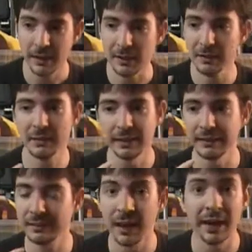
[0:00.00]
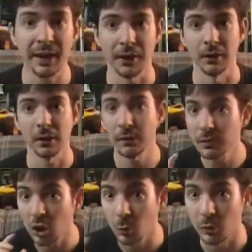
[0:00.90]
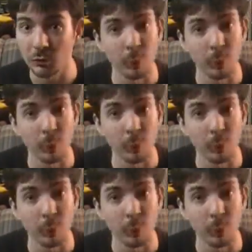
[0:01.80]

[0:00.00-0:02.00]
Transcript: He's, he's tired of Star Wars